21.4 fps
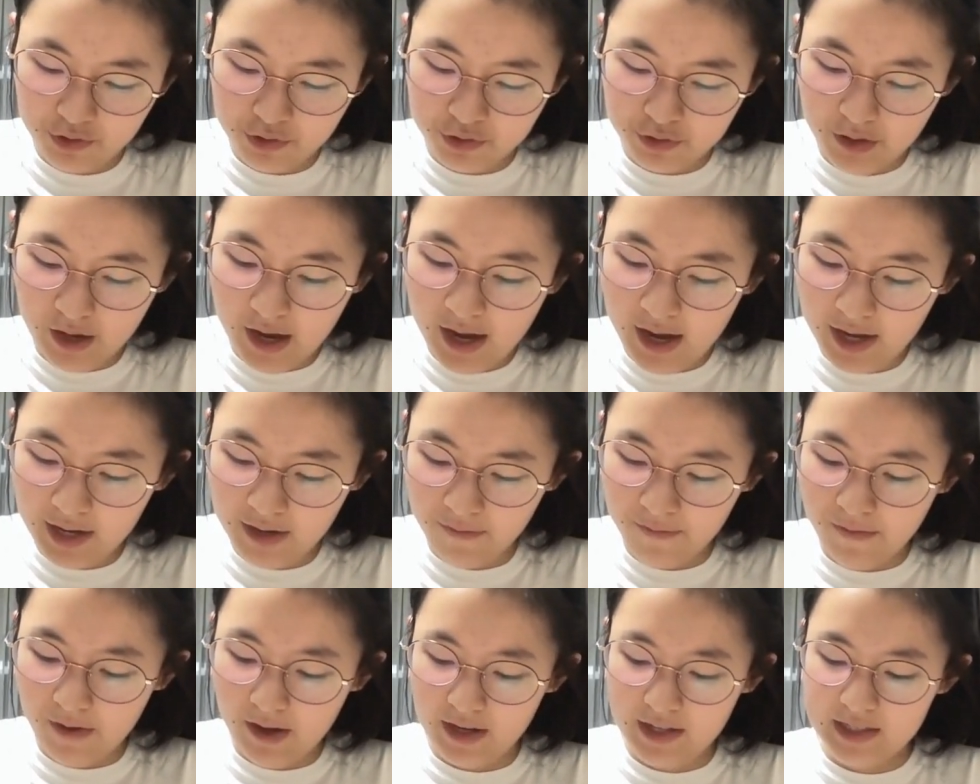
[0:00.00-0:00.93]
try to
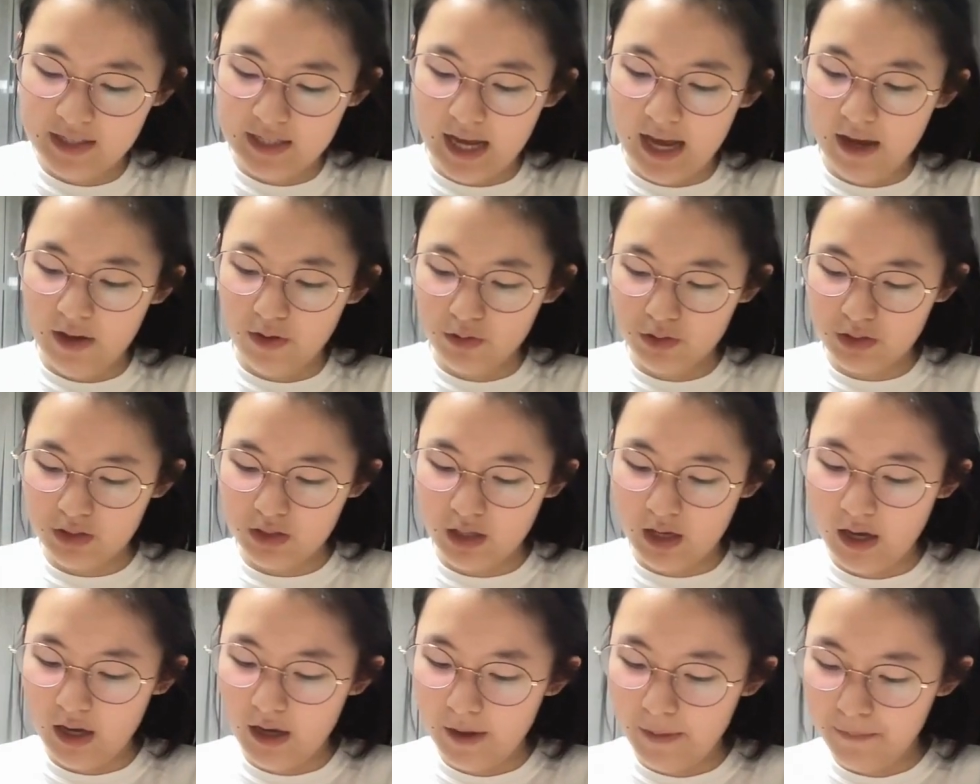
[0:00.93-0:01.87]
find out
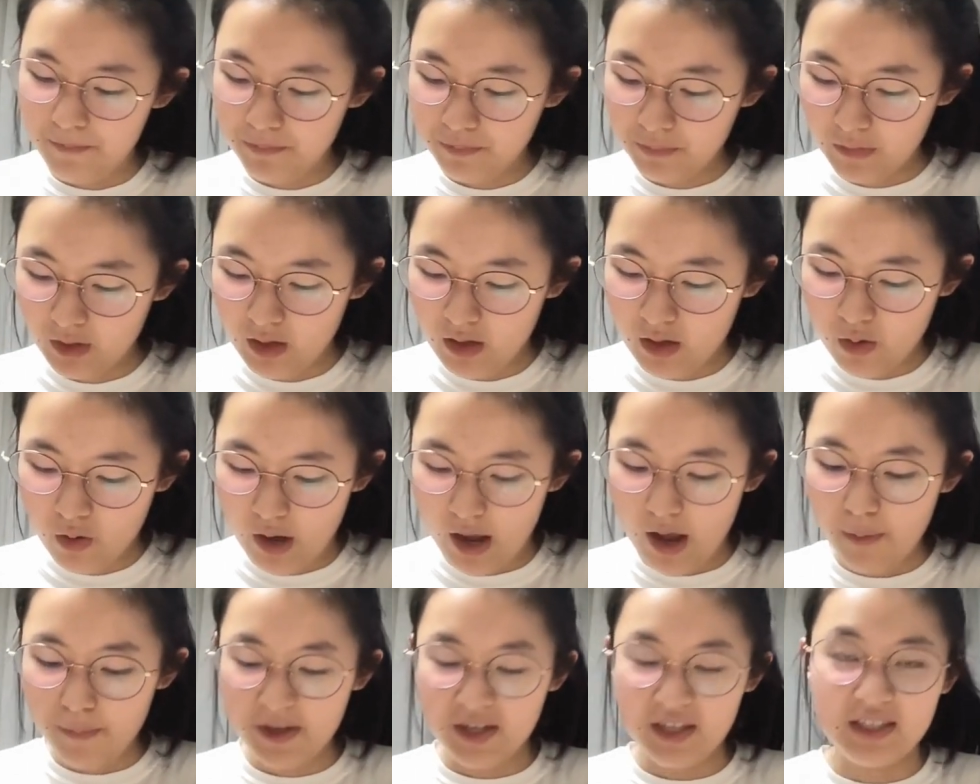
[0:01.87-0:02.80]

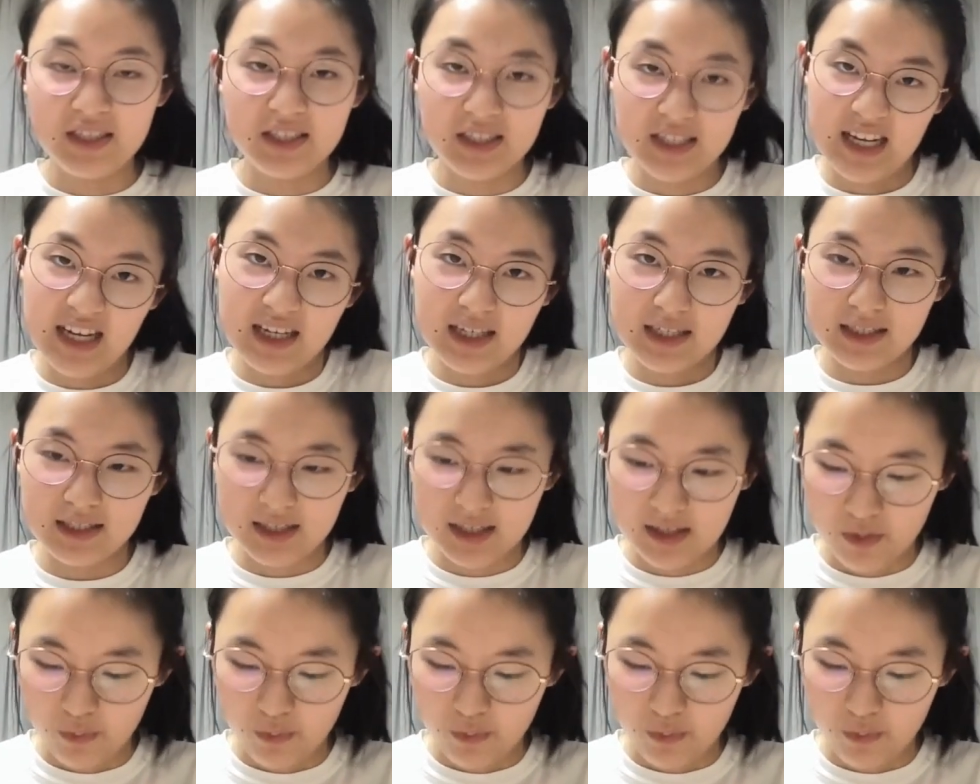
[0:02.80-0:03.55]
how many sticks